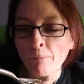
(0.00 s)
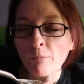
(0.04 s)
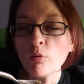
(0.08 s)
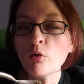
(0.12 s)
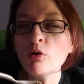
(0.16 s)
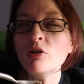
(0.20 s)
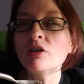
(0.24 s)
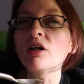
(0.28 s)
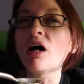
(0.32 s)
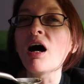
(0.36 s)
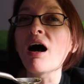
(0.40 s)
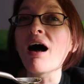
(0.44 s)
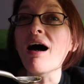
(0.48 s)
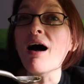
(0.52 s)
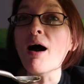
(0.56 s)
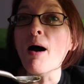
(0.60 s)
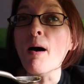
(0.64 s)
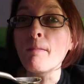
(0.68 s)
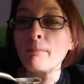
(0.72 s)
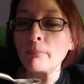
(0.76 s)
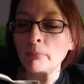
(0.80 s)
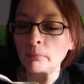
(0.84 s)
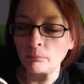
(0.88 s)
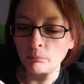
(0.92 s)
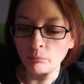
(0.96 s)
Ooh,
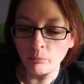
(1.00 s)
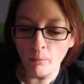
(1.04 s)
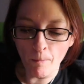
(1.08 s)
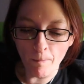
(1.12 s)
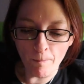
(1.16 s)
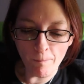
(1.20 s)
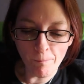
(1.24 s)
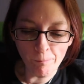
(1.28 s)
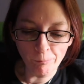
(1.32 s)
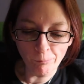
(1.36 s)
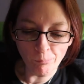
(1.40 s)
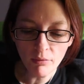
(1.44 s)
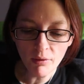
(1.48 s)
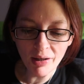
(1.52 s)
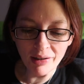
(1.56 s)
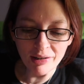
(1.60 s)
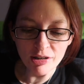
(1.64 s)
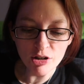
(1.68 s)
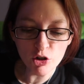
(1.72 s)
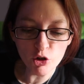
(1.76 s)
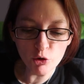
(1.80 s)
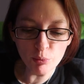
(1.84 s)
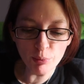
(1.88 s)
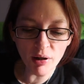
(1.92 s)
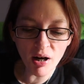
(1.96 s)
hot.
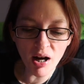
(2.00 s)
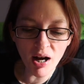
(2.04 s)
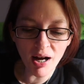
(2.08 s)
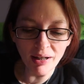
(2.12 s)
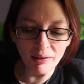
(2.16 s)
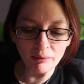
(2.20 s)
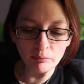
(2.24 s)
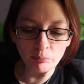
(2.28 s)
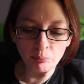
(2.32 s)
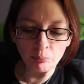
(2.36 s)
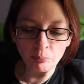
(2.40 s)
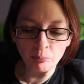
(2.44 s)
Super hot.